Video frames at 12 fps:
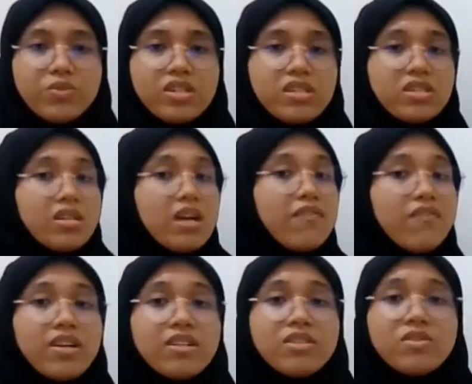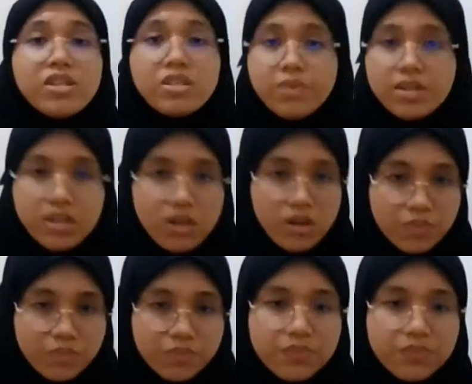which is not fun to experience at all.